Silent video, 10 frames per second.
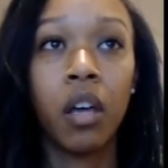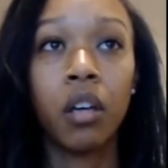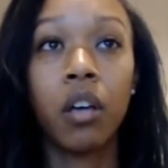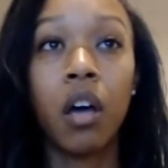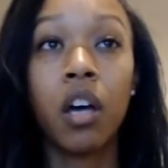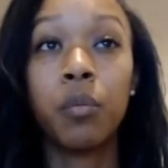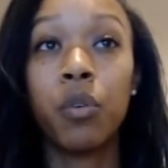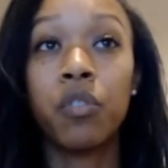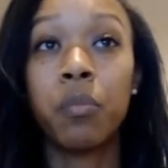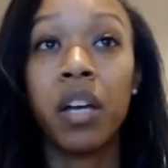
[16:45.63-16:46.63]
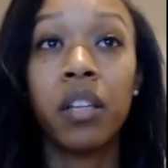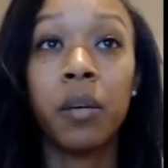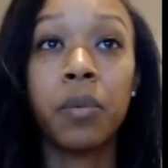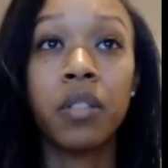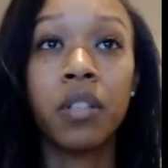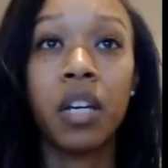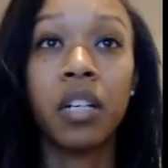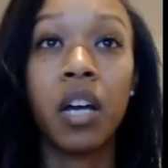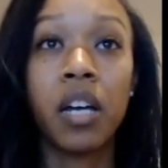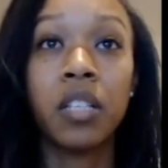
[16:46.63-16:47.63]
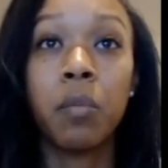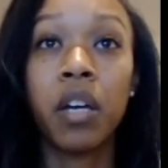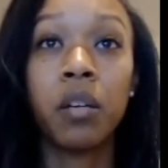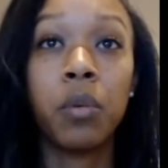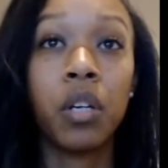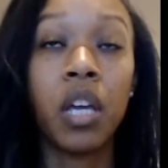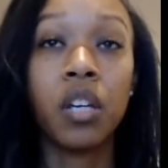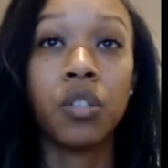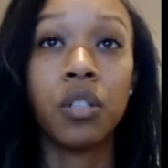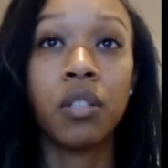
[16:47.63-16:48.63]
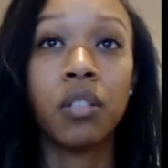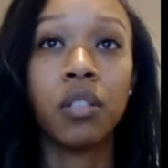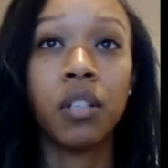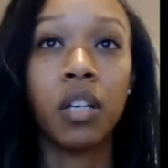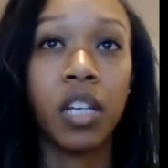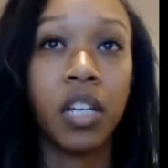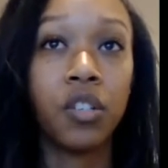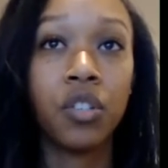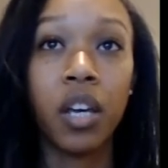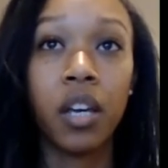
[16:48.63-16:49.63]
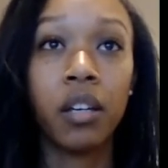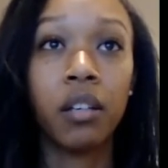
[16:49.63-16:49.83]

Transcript: God moves my lips and guides my communications each day.